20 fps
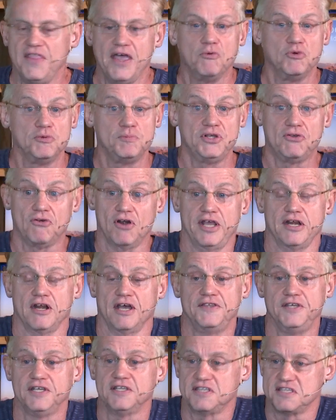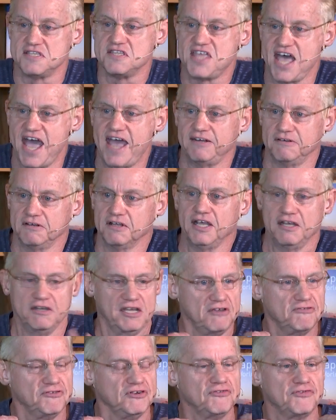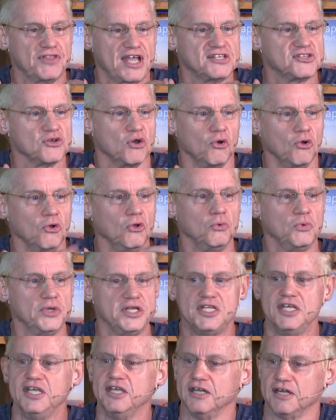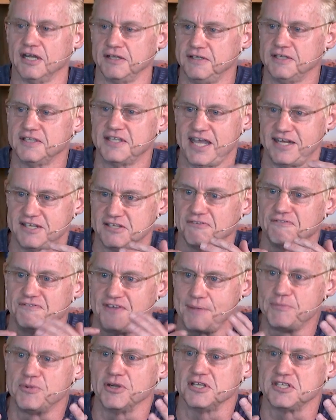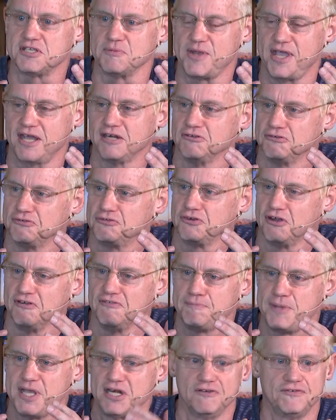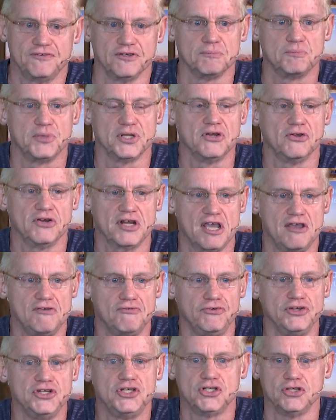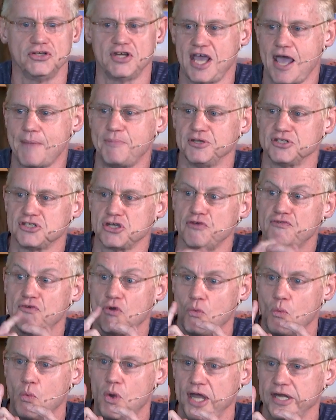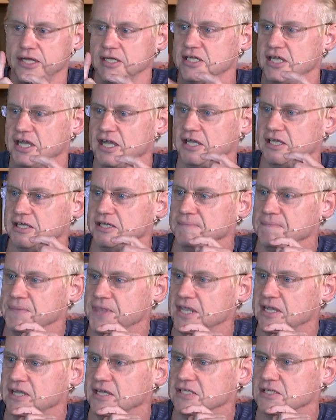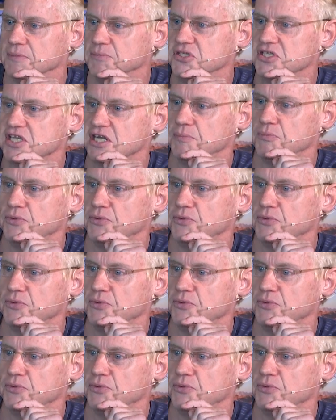that would be great. I think that, even if that's all we did, I think that's a fabulous amount of, of benefit. But not every shoot happens over one day. So I'm just going to